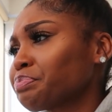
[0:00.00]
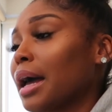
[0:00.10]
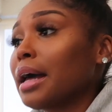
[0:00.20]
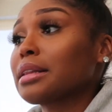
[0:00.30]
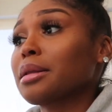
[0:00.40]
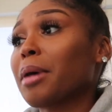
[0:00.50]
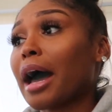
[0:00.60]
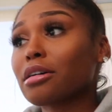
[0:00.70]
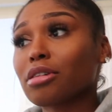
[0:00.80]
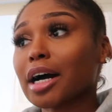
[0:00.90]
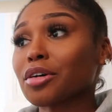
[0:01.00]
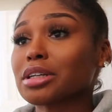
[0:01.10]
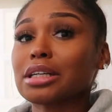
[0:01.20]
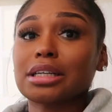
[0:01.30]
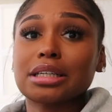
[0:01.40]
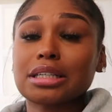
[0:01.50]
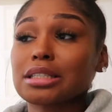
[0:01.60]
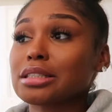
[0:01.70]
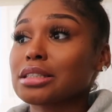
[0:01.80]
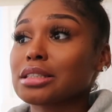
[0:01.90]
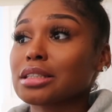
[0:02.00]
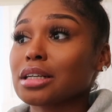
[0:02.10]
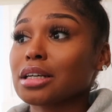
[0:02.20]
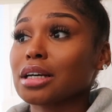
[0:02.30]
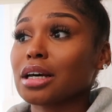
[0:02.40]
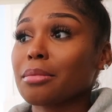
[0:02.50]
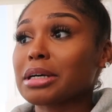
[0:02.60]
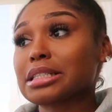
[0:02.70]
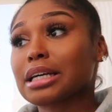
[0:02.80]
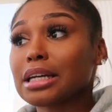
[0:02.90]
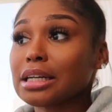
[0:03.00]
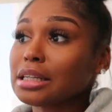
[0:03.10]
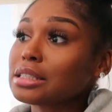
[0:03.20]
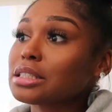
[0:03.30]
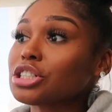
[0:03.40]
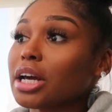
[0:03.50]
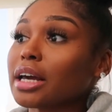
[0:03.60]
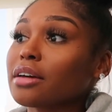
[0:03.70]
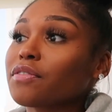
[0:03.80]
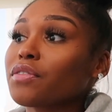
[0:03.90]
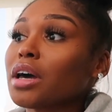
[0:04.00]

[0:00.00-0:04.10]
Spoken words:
And the background is McSkitty needs to check if